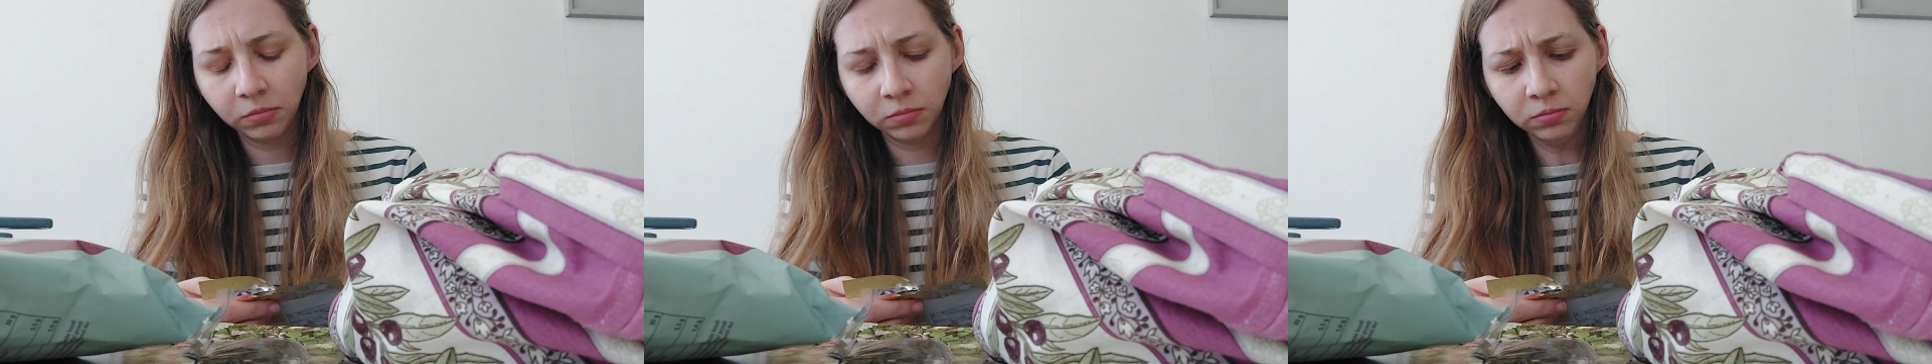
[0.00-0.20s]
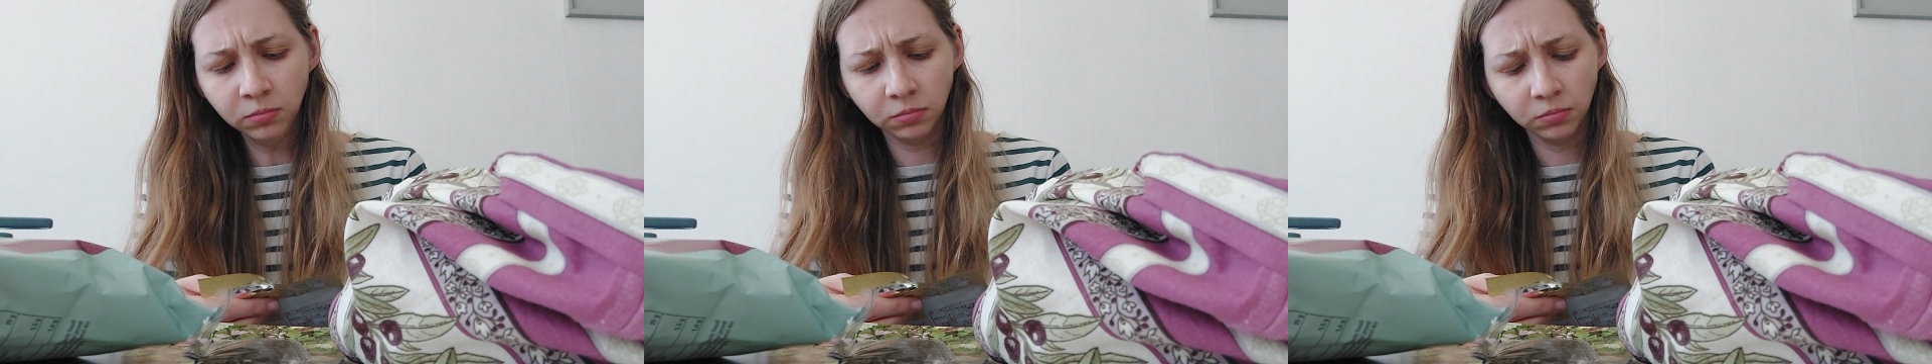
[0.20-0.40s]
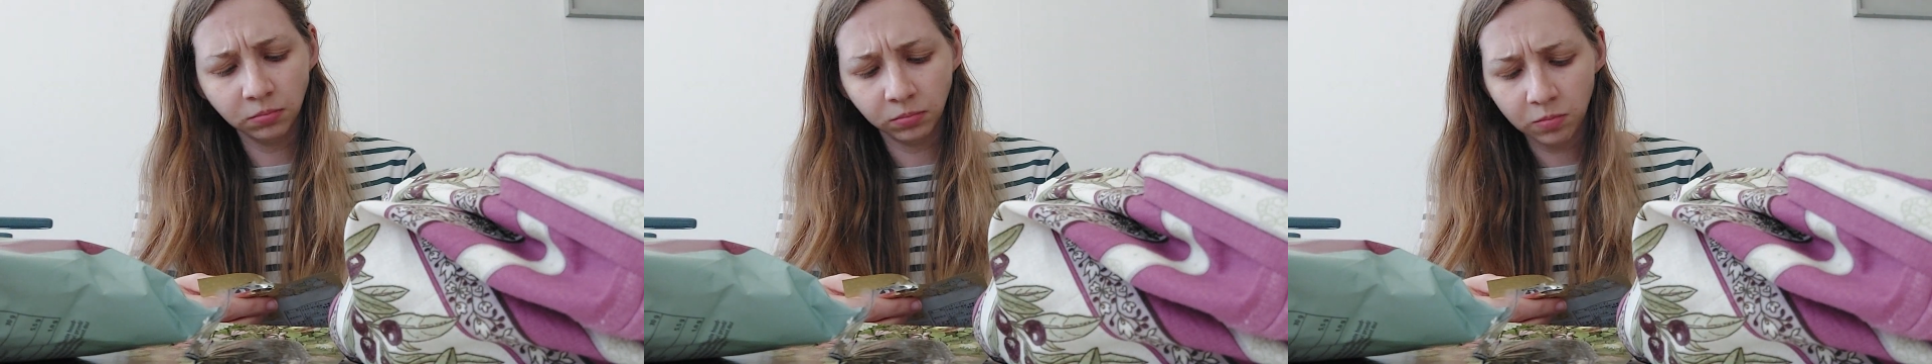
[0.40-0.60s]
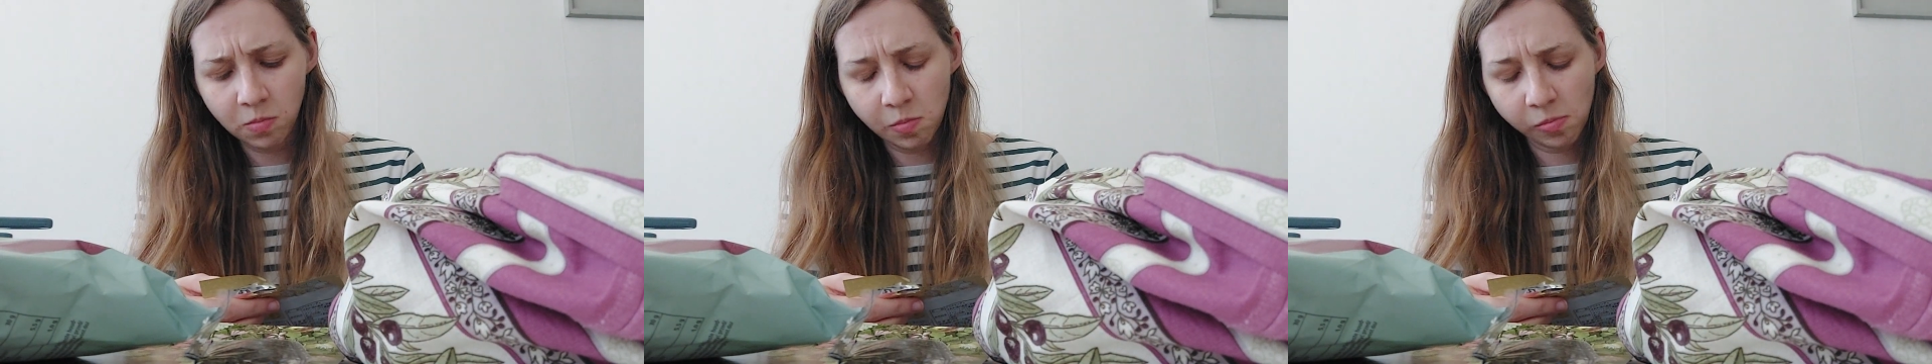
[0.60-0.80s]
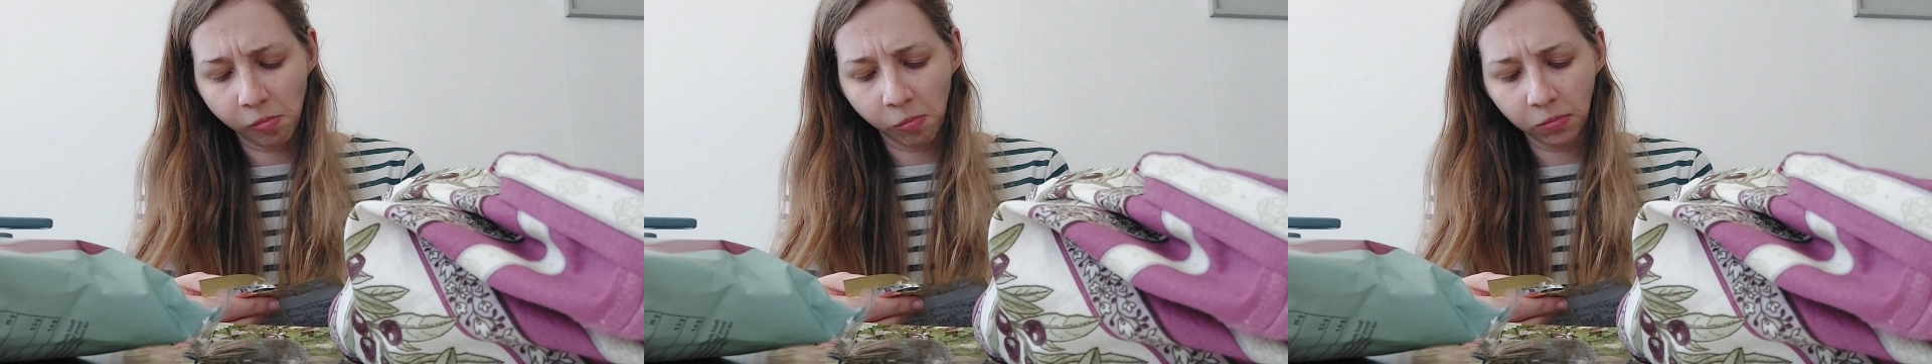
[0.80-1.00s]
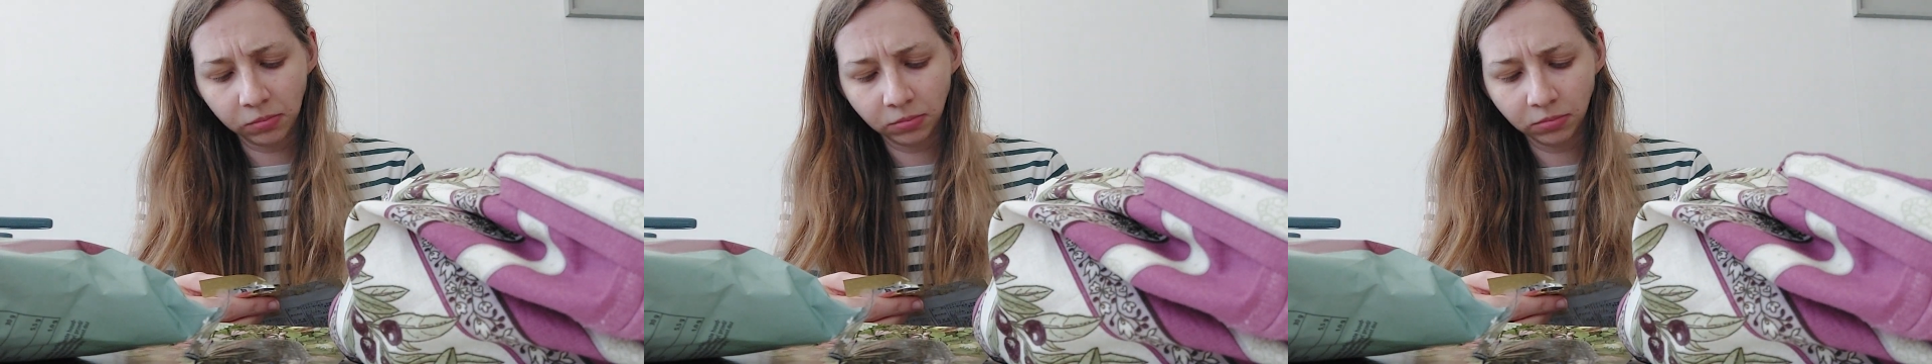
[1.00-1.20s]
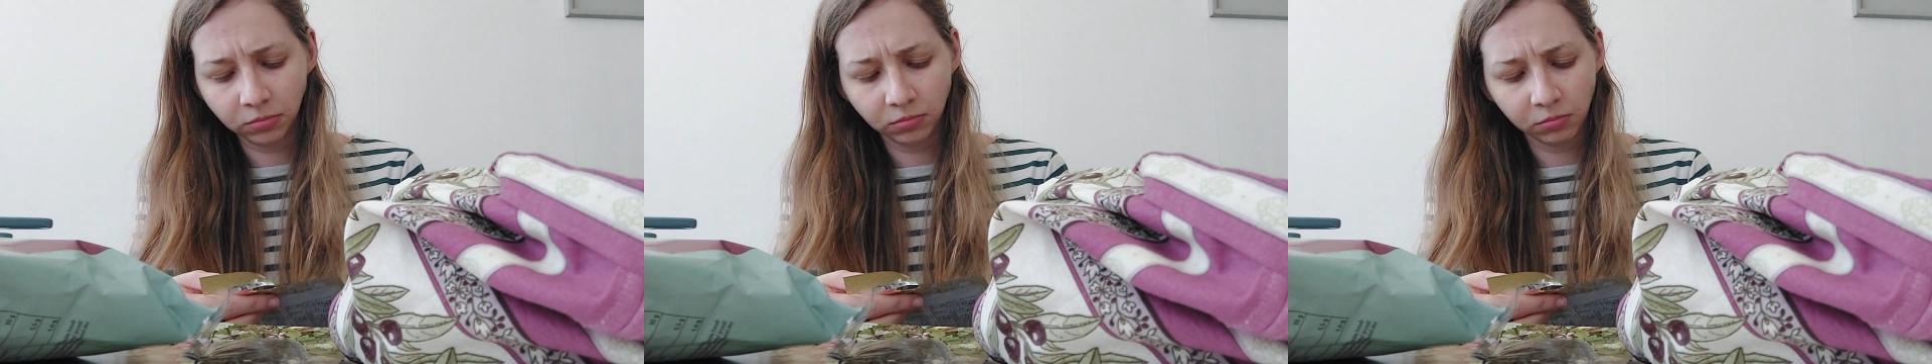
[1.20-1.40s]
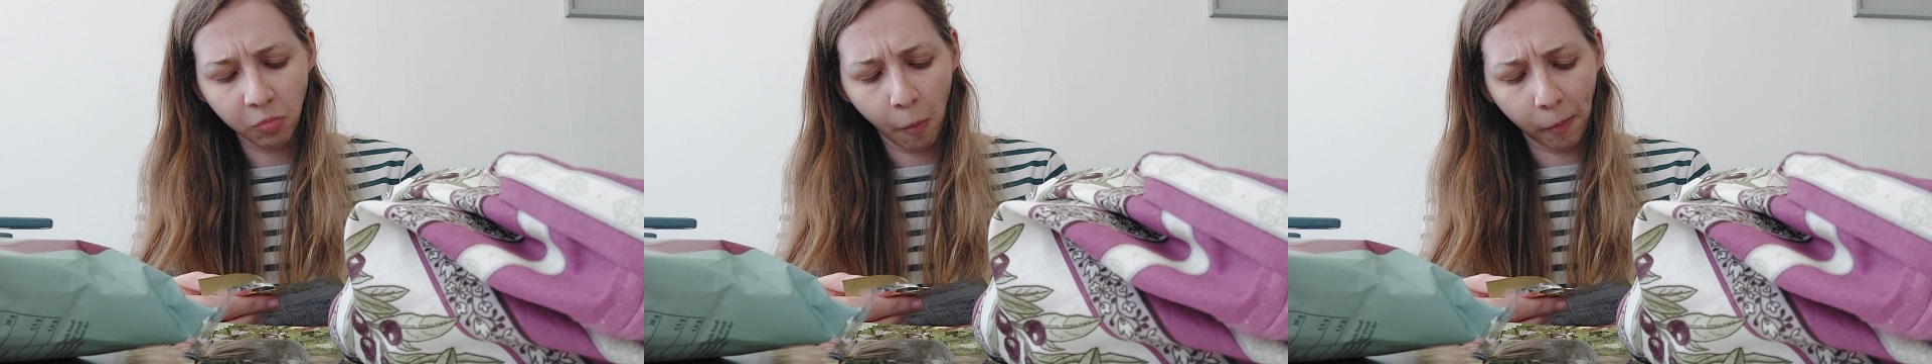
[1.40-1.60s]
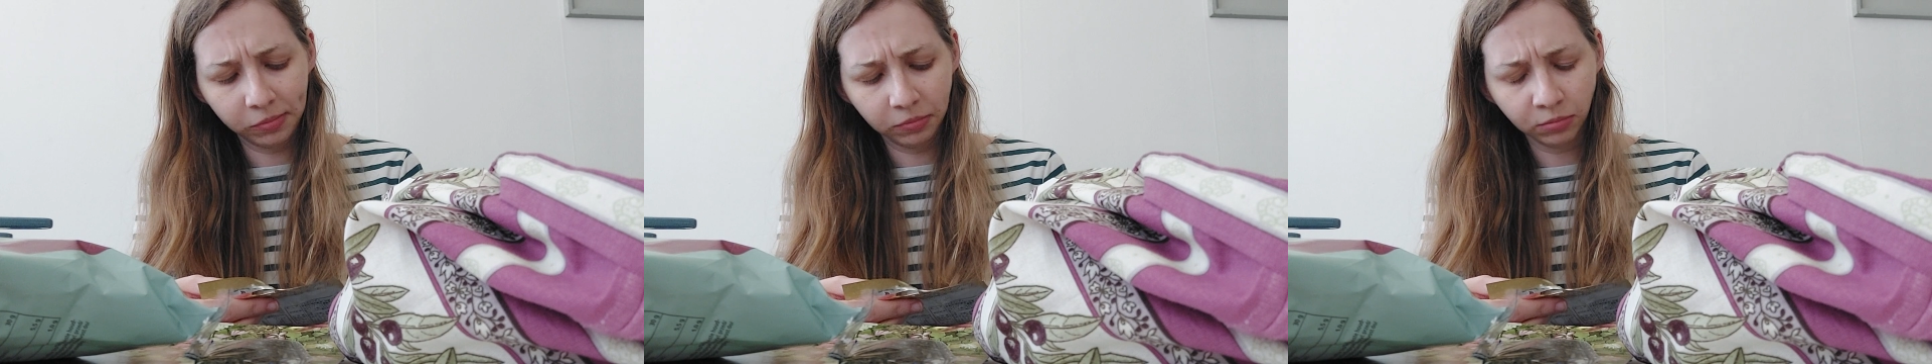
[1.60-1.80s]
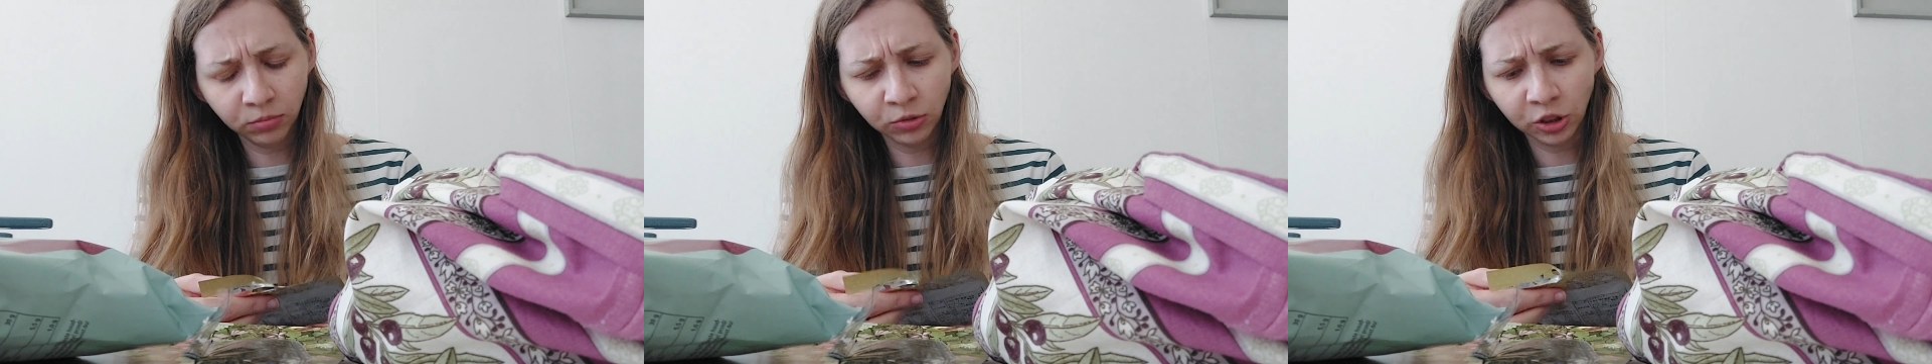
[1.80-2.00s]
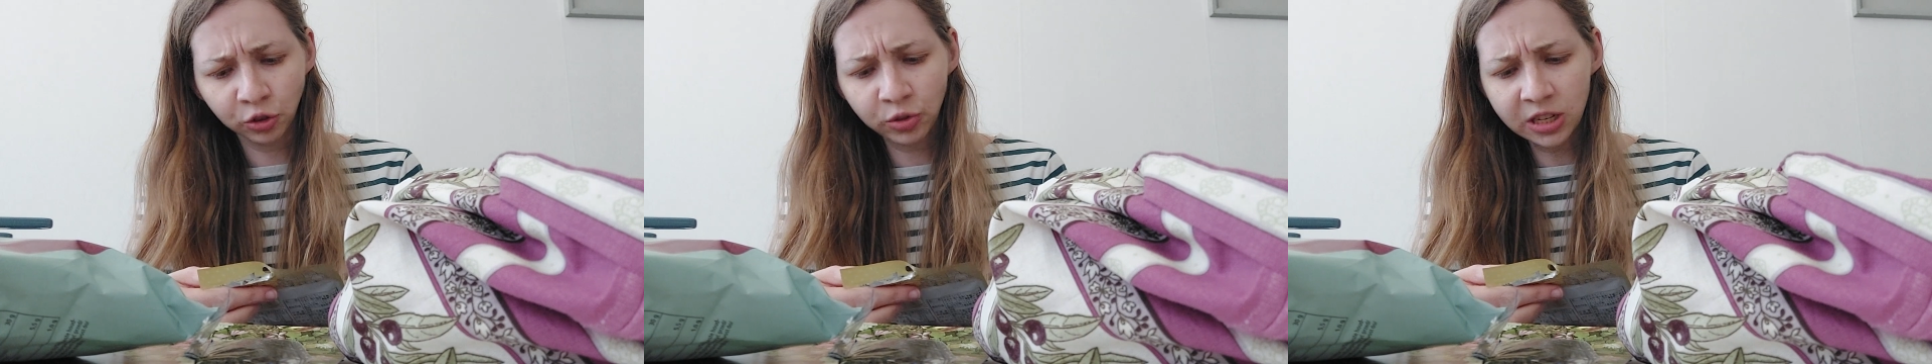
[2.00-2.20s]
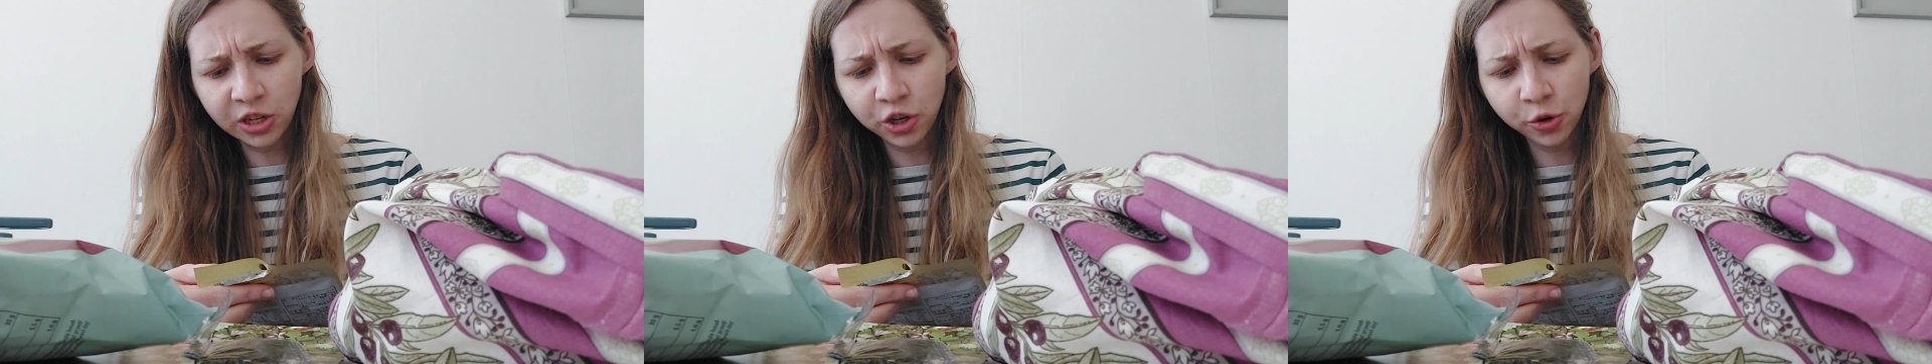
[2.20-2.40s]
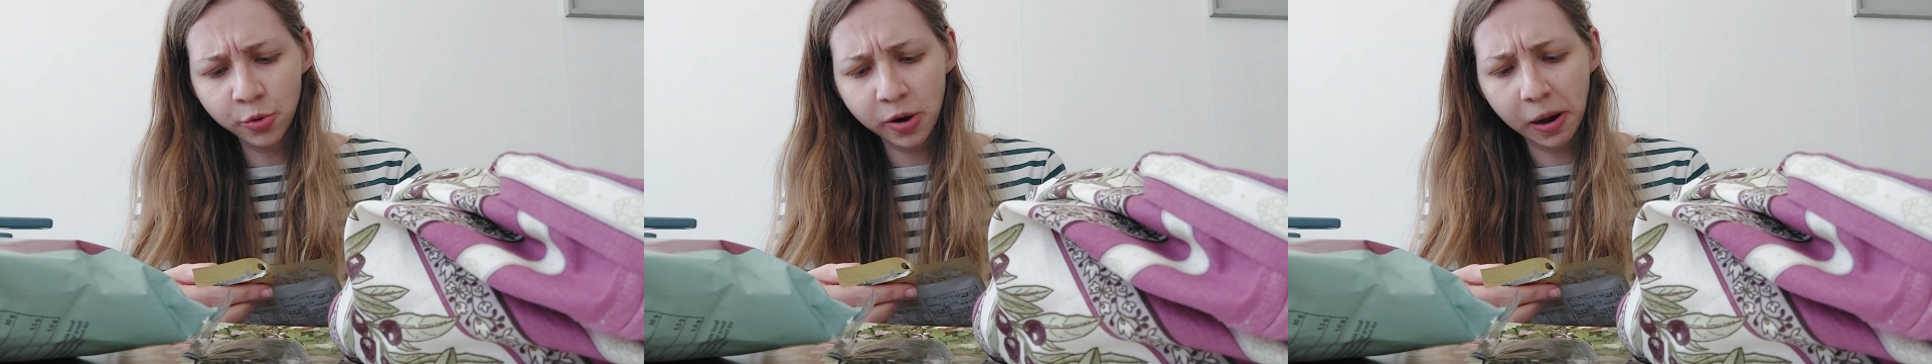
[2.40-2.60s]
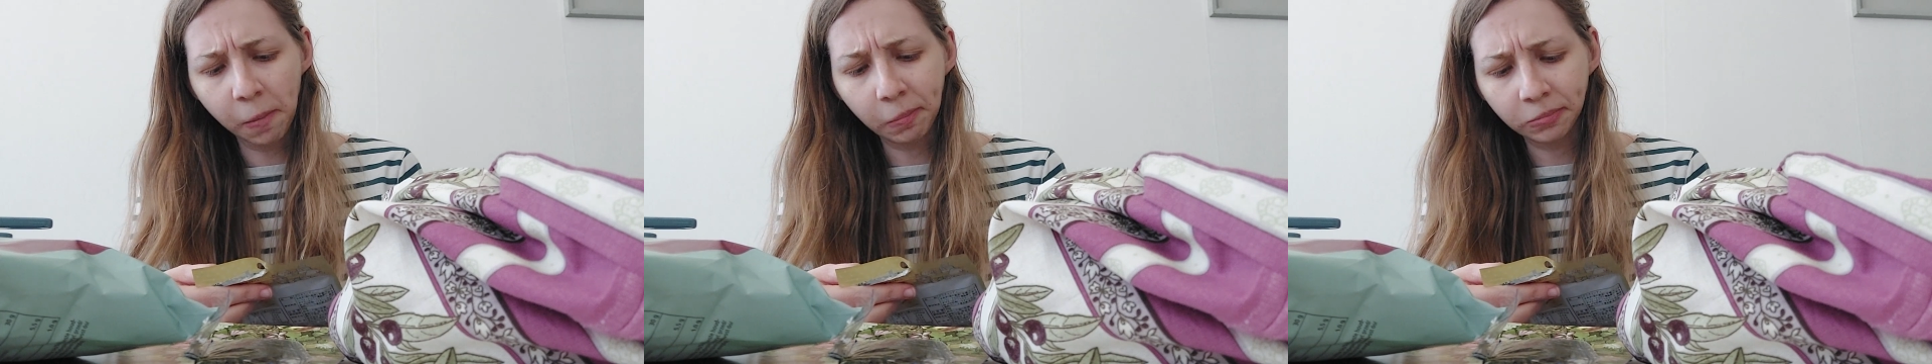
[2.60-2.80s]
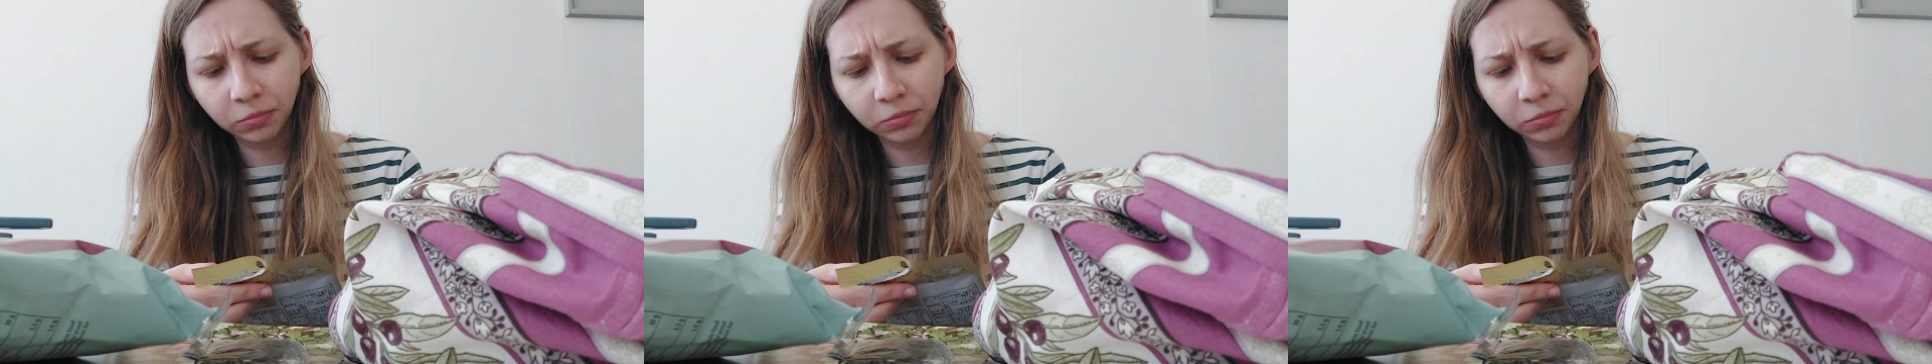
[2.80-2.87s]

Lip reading: Oh, it's really chewy.